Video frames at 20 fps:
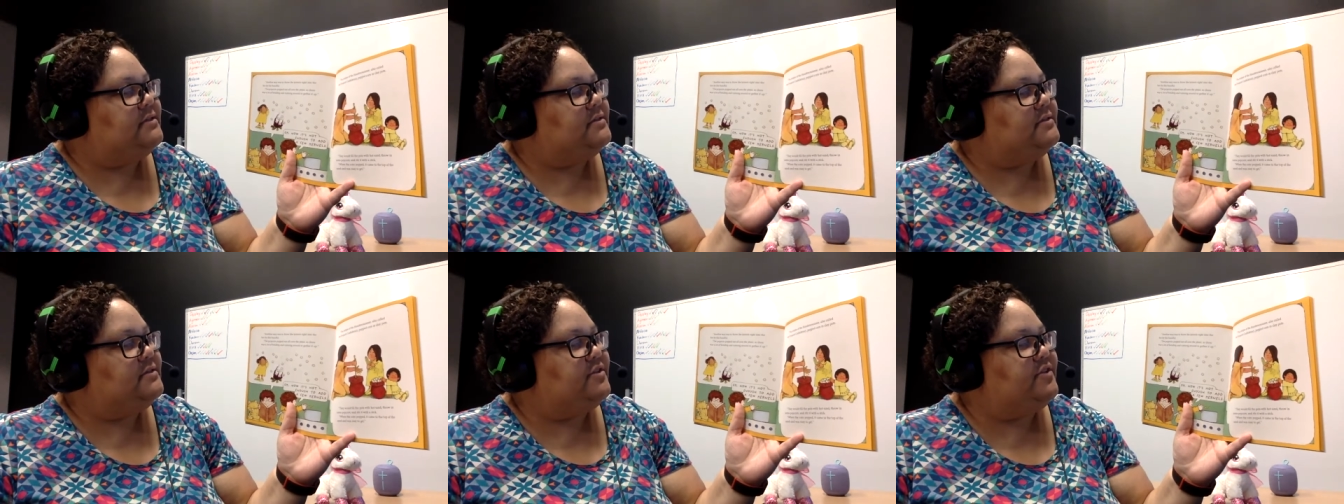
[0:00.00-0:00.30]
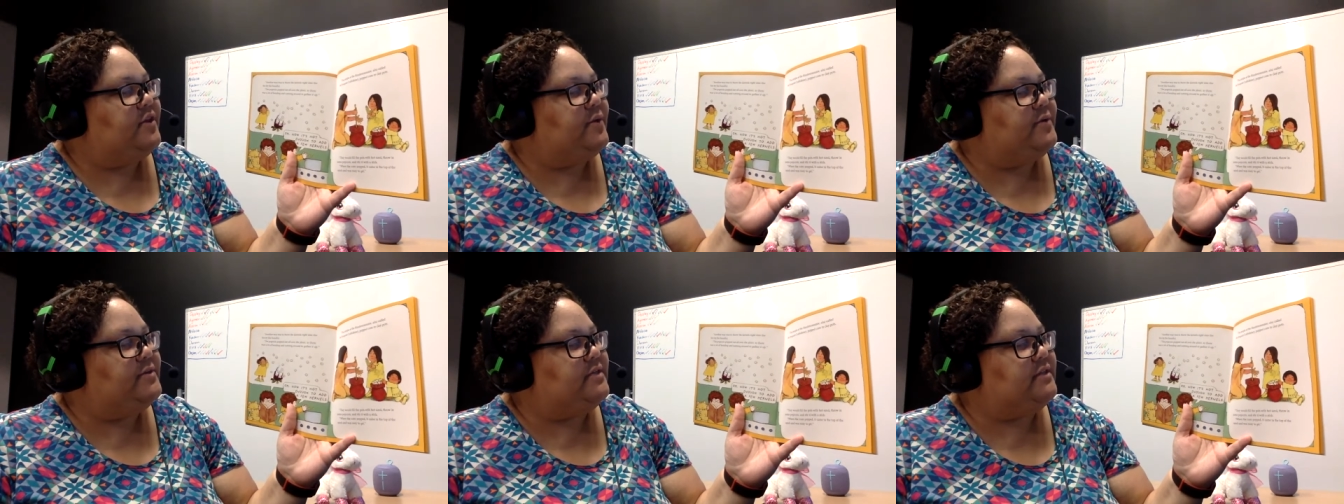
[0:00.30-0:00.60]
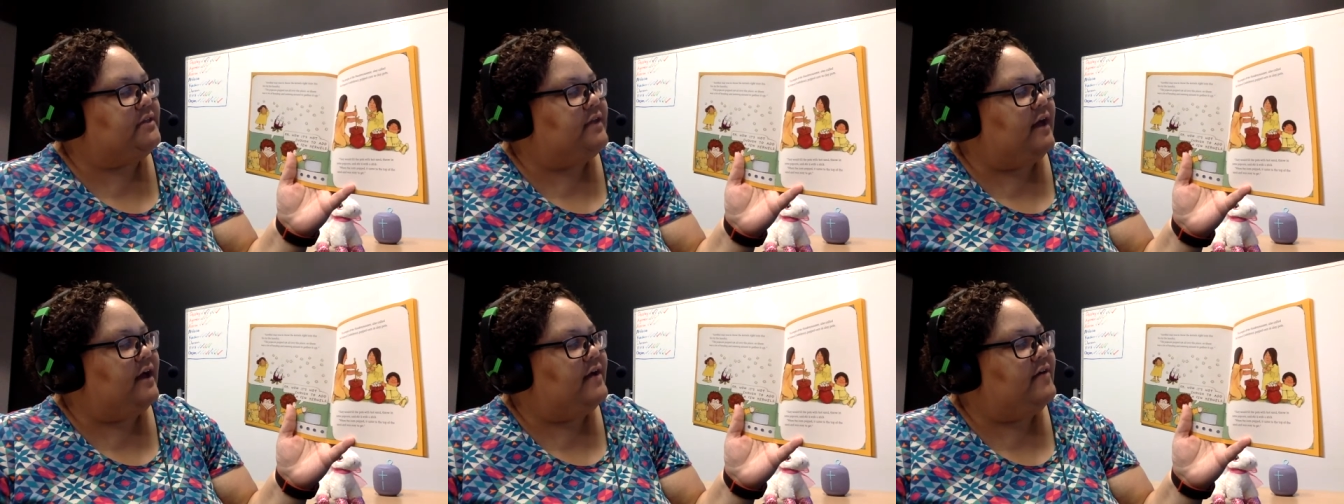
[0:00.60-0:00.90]
so there was a
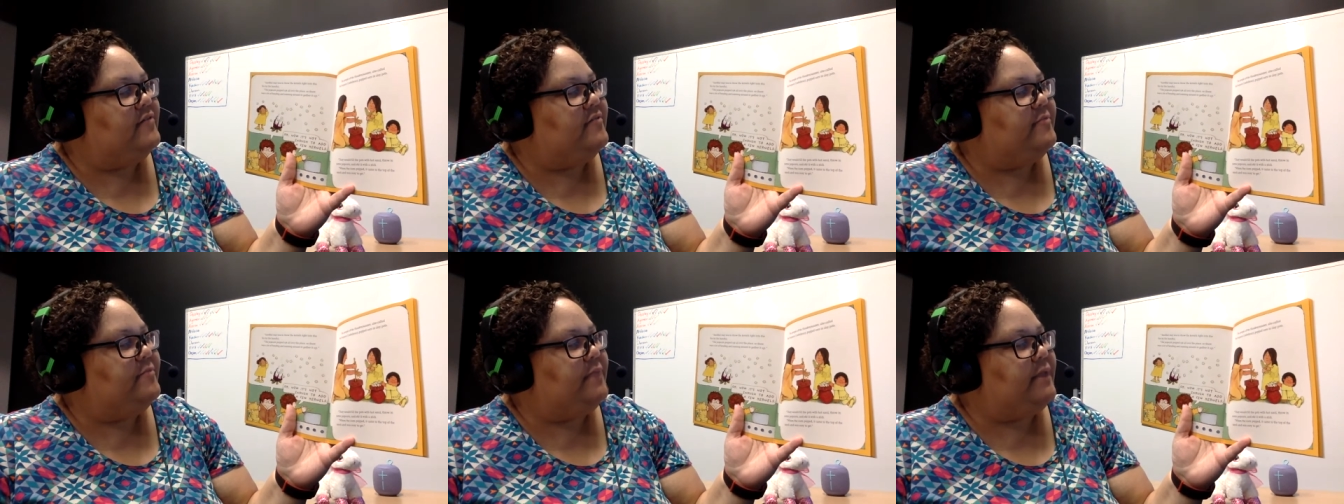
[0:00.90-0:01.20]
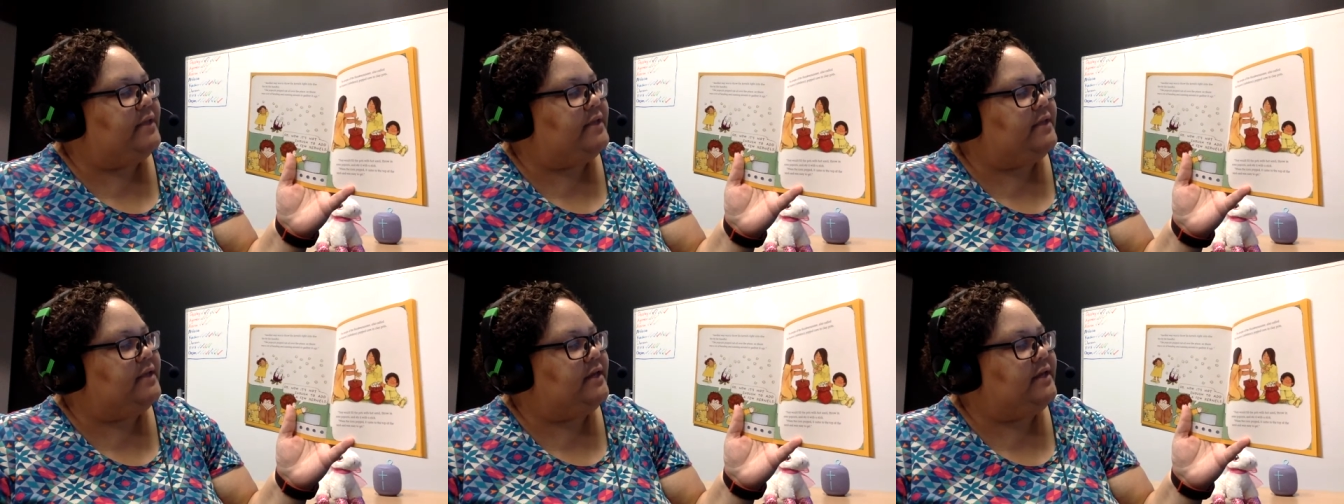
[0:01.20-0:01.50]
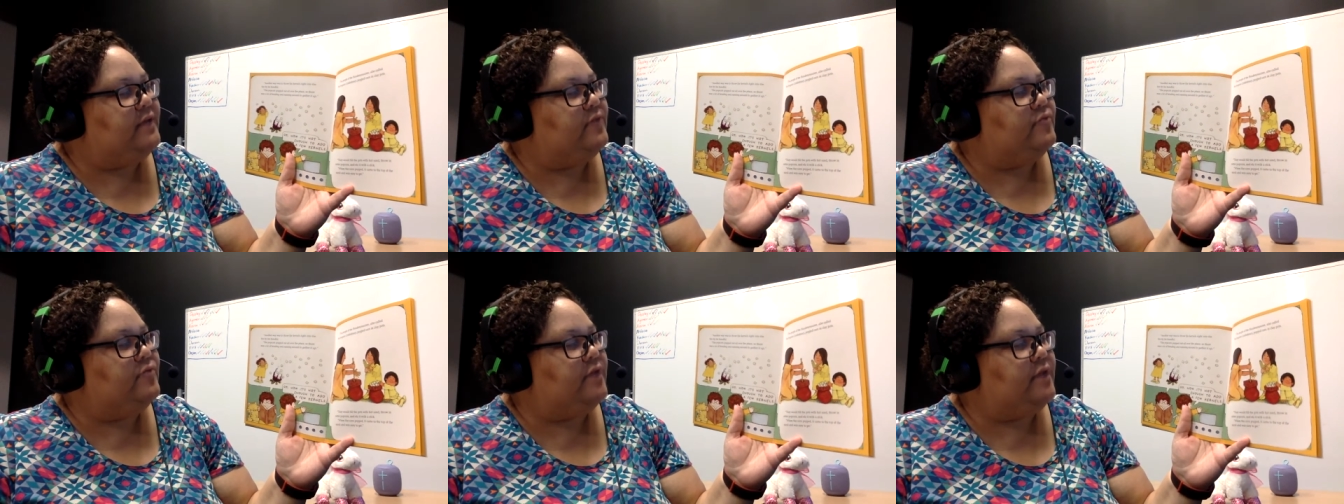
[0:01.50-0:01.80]
lot of bending
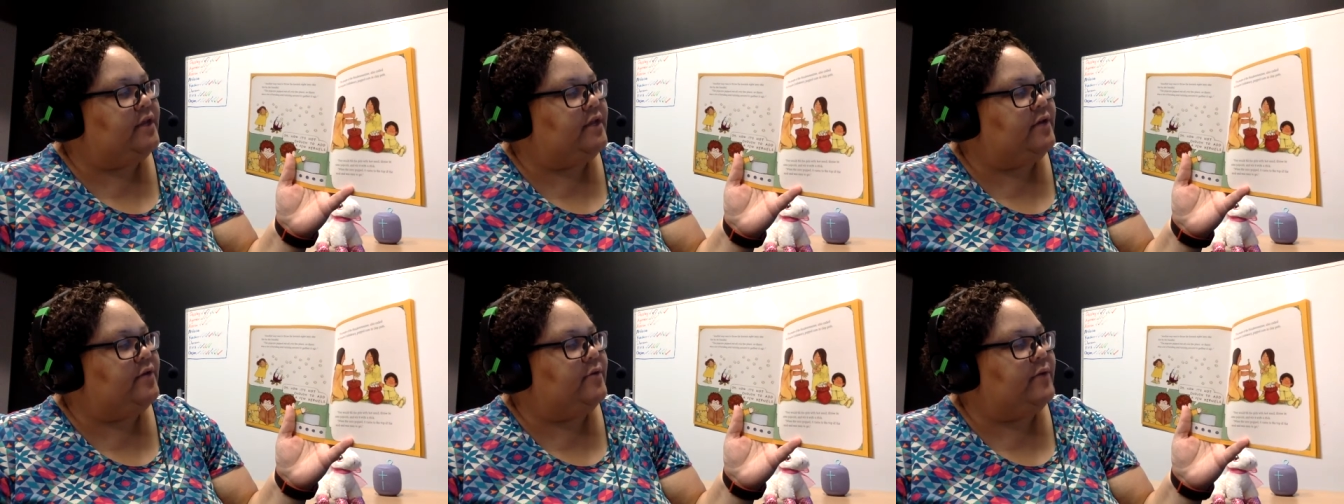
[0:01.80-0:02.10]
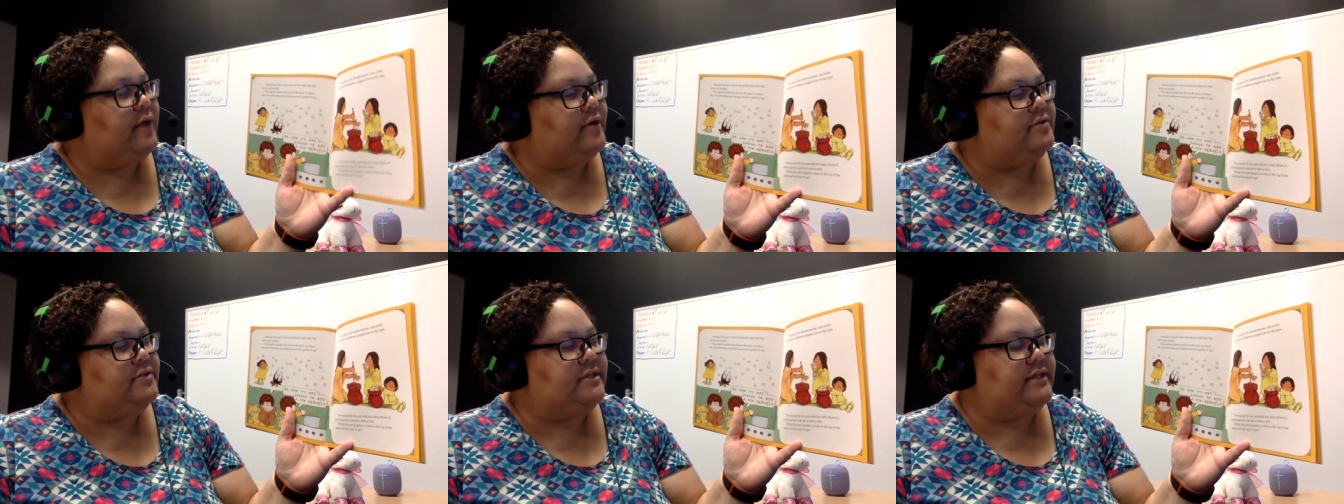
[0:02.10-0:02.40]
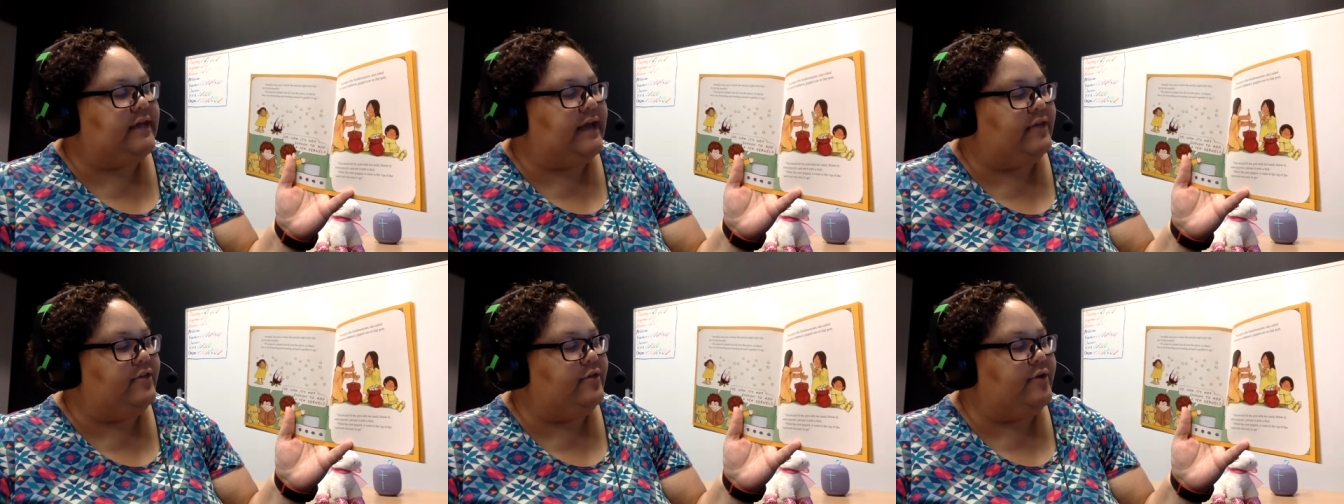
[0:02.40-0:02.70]
and running around to
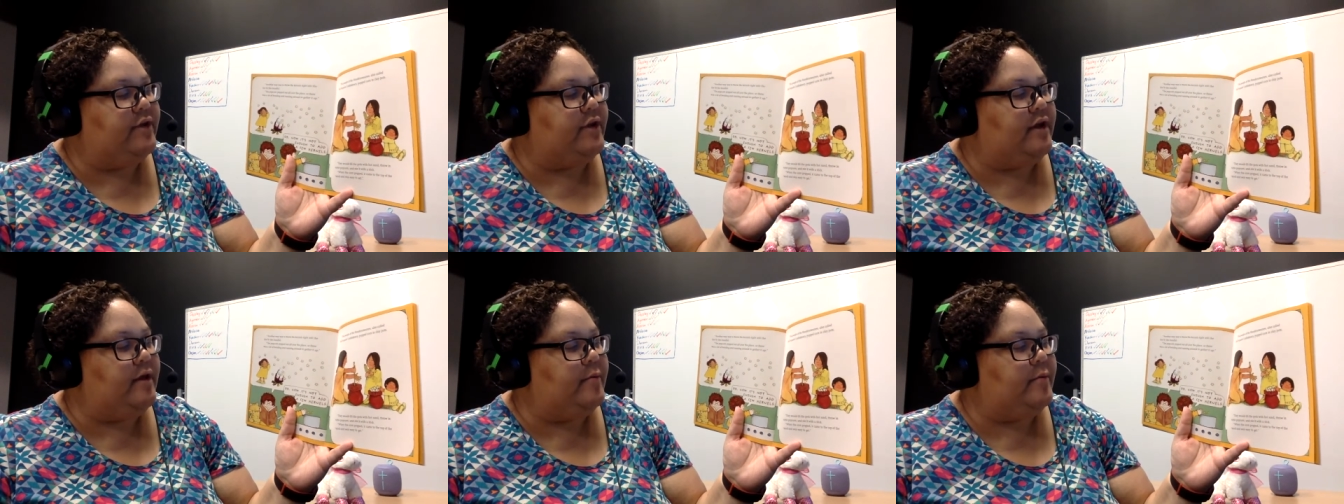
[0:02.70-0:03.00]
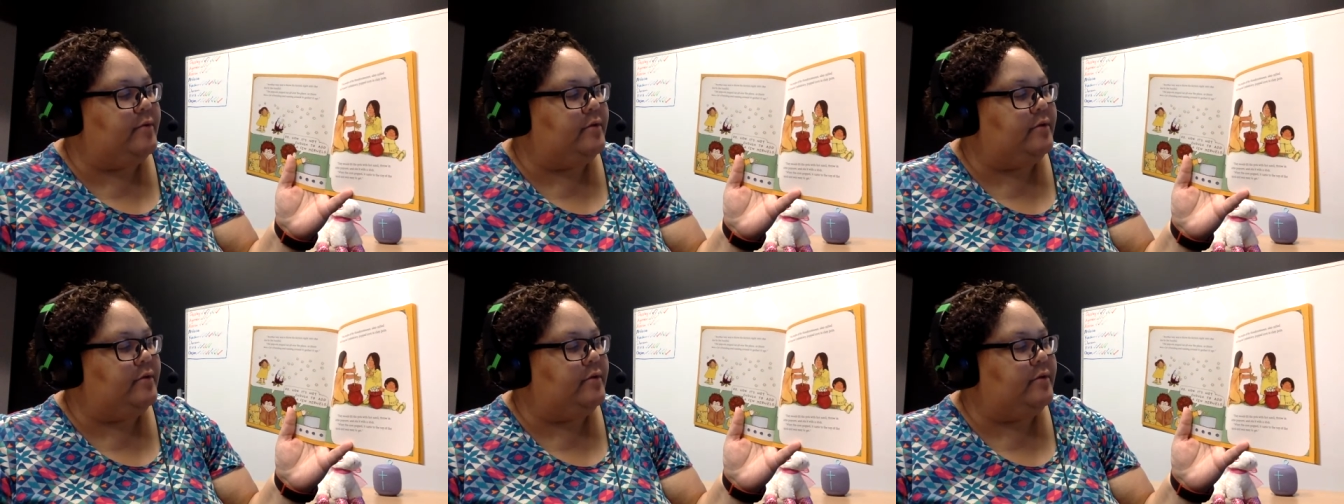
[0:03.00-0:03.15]
gather it up.